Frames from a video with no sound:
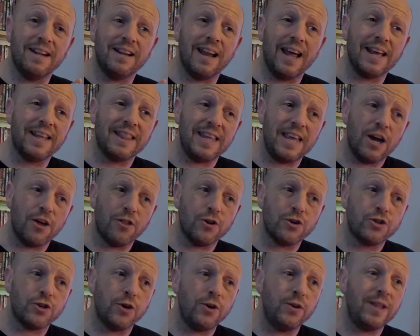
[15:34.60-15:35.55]
like the
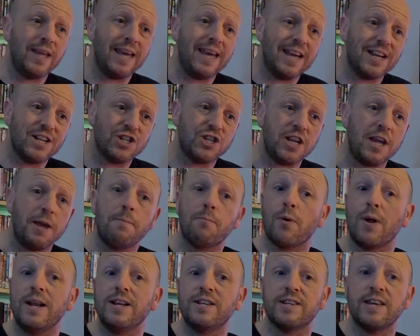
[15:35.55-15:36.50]
other two, the HD
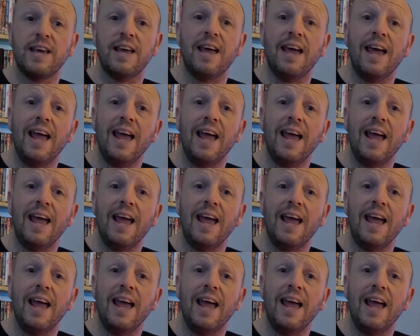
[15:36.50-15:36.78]
print